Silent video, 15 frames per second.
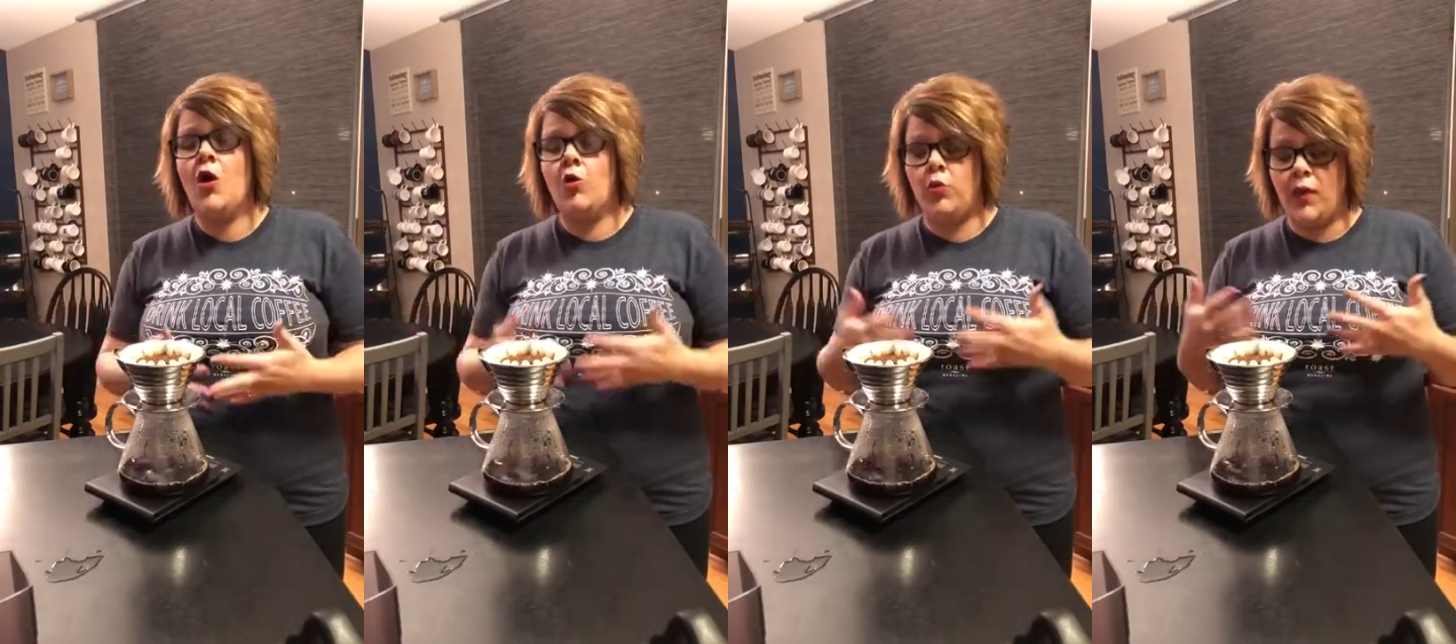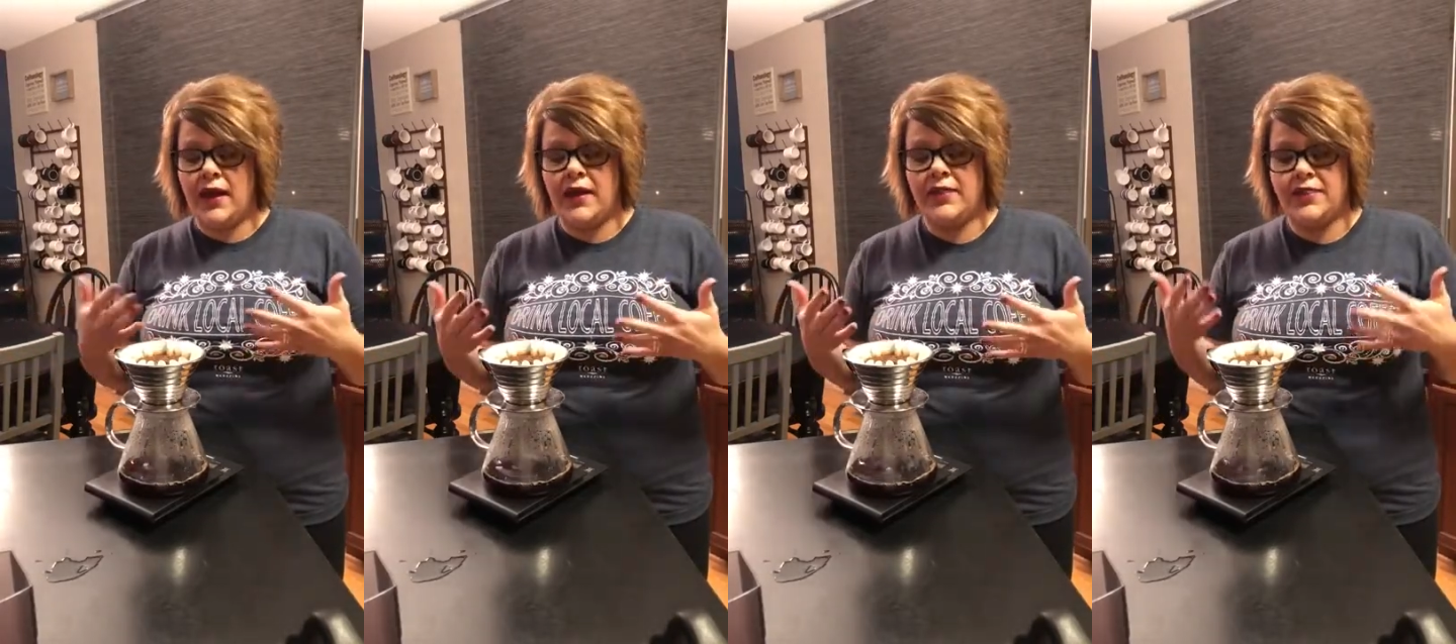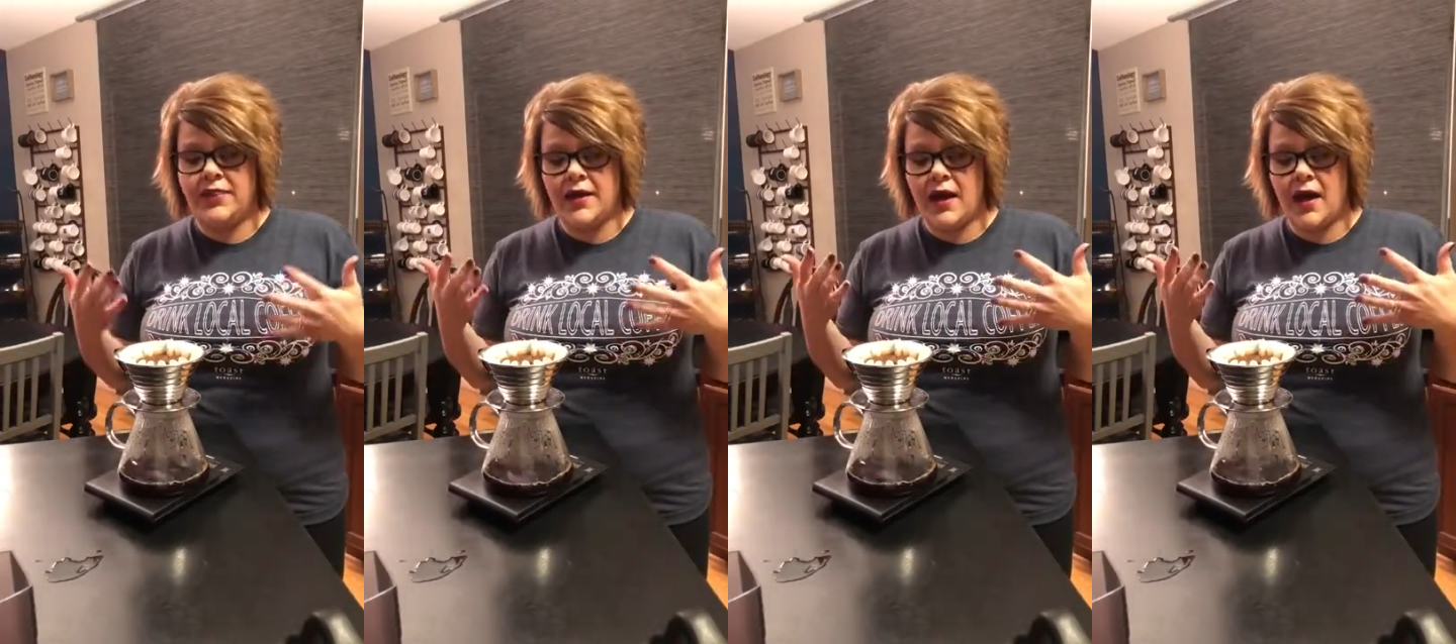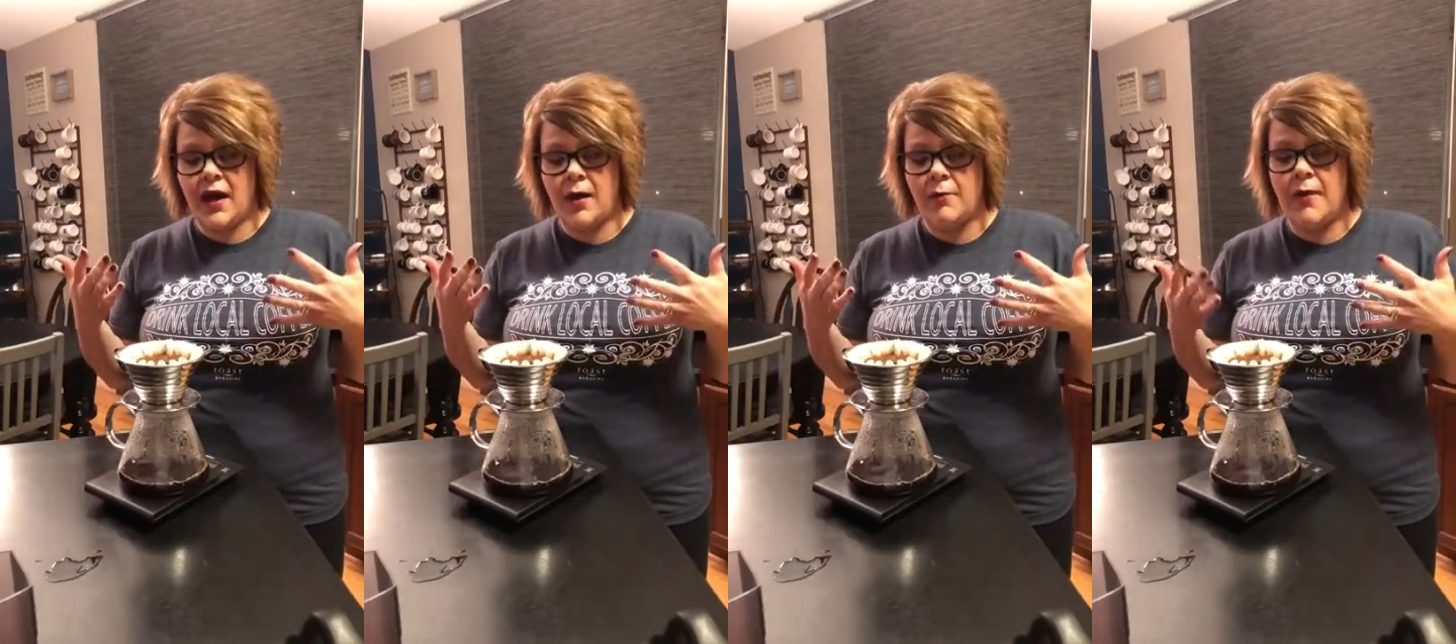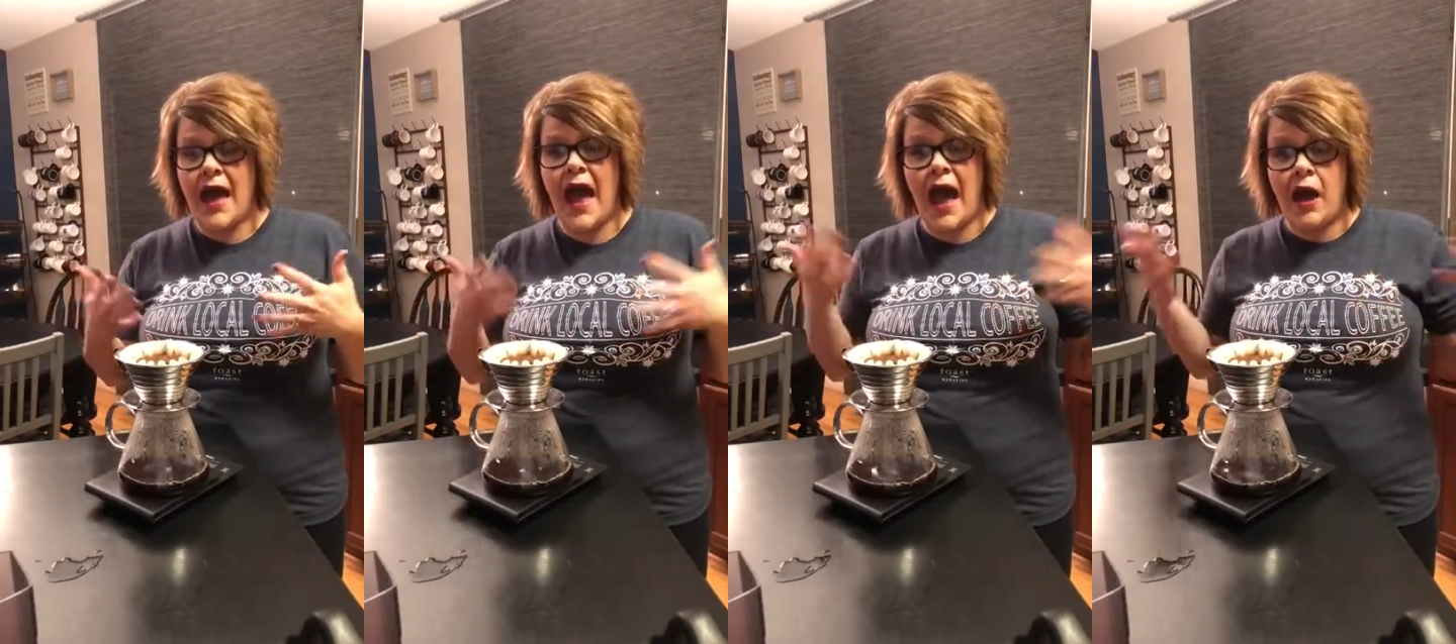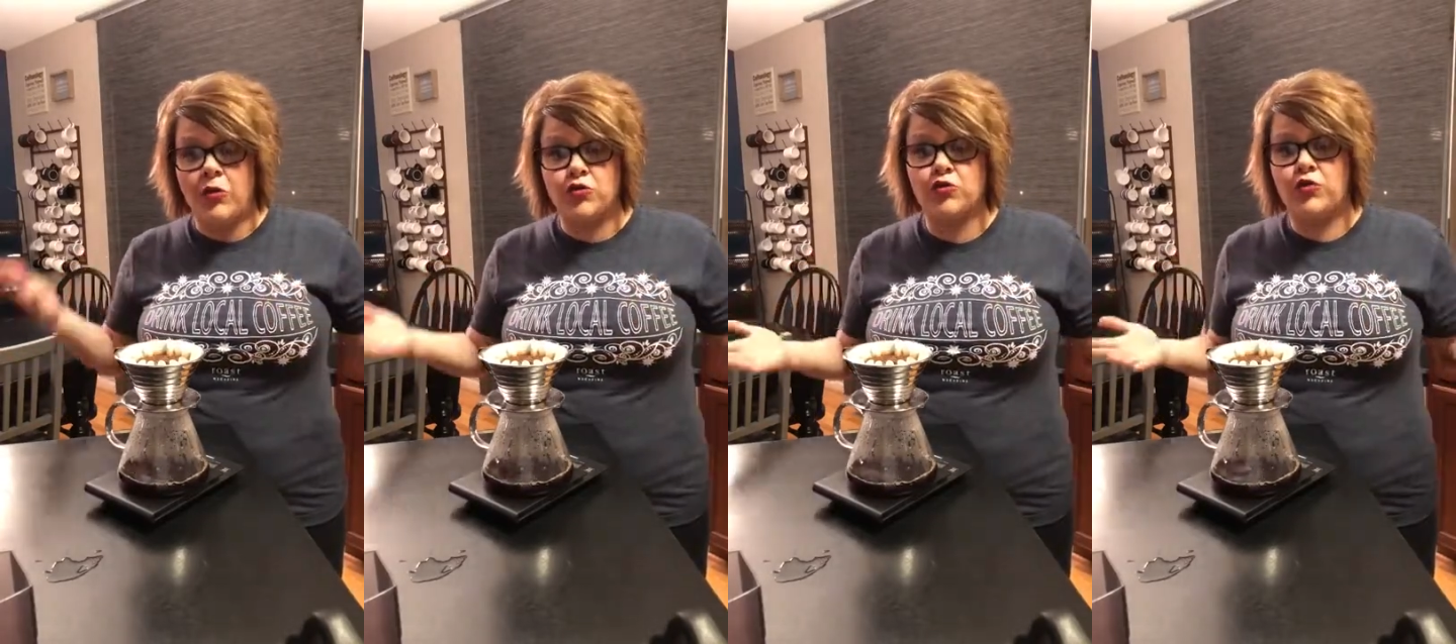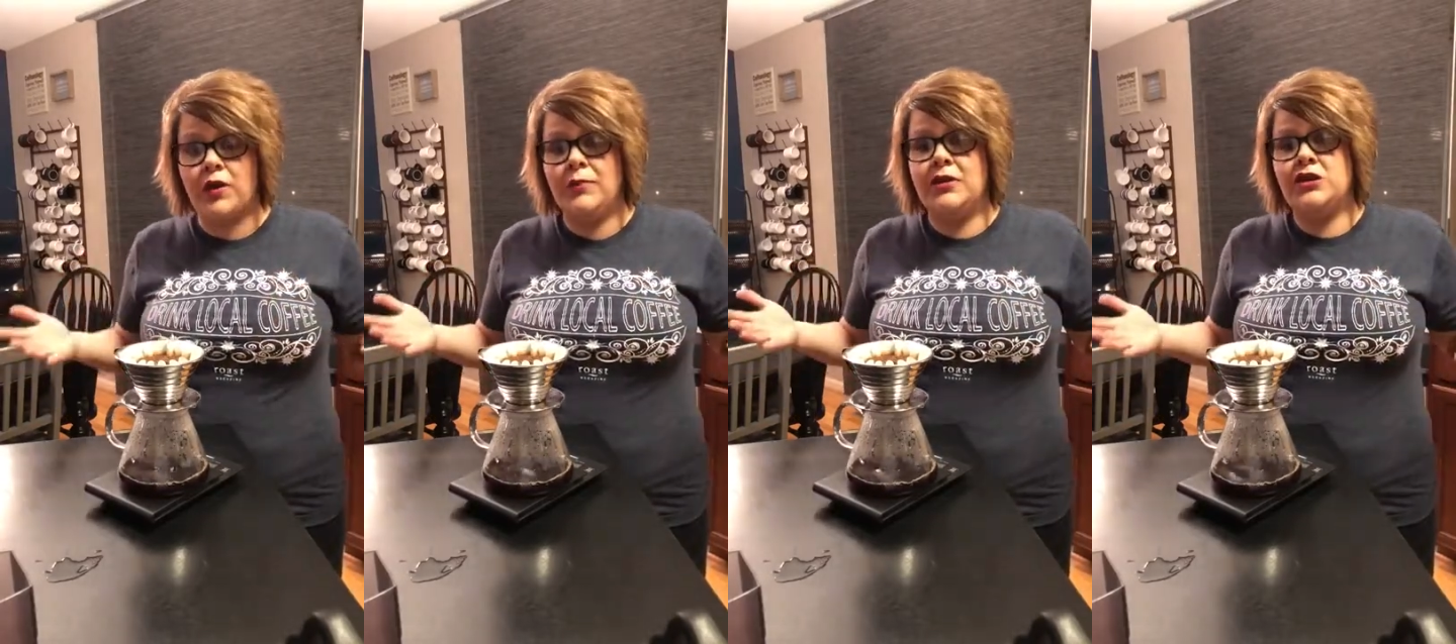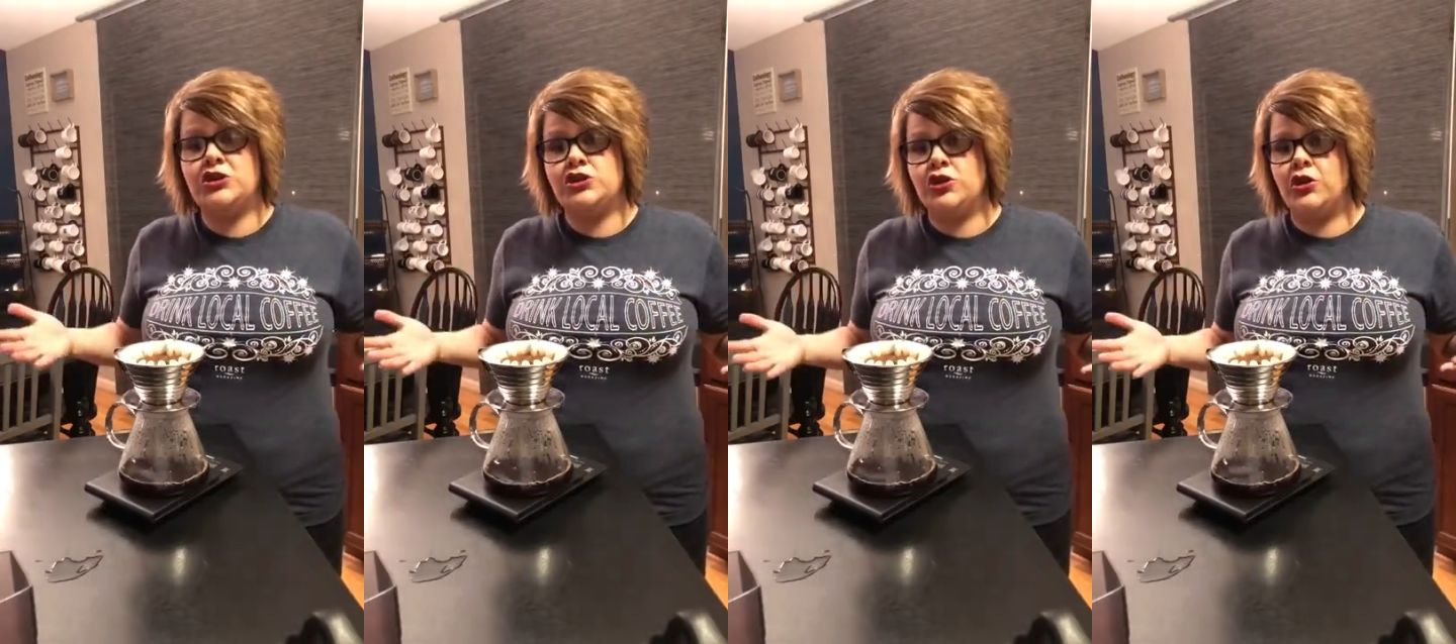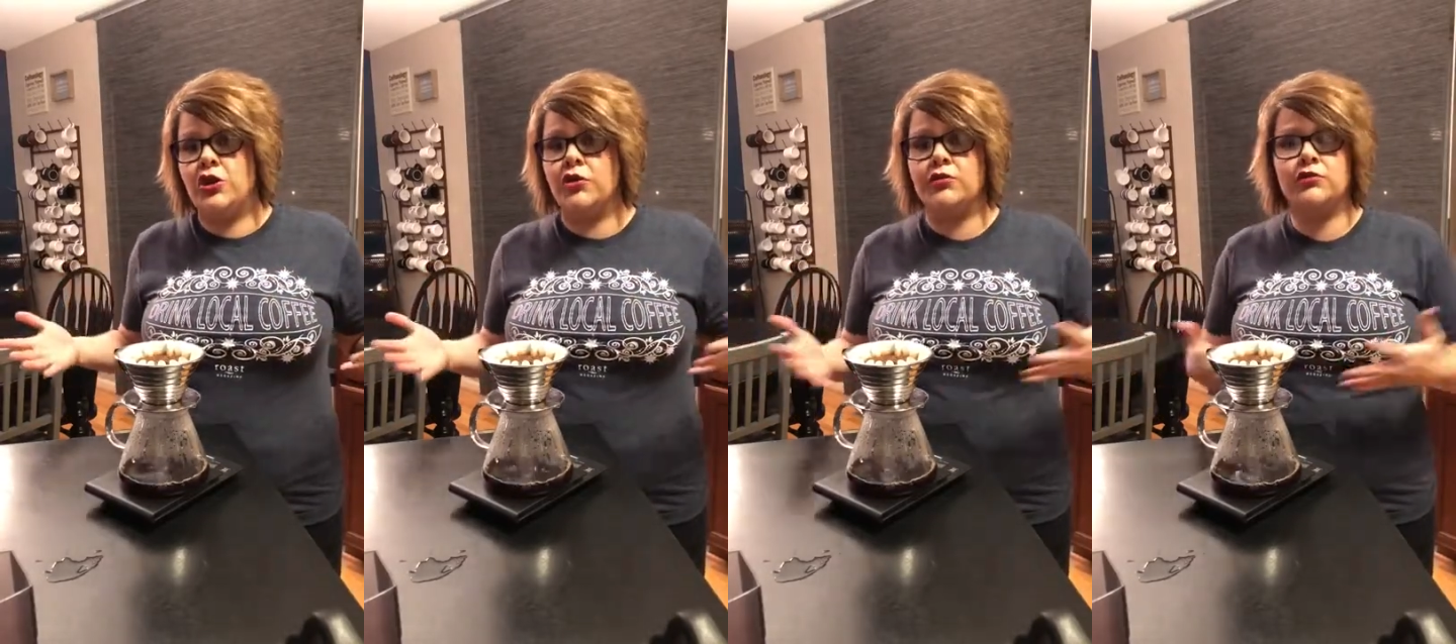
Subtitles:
without cream and sugar.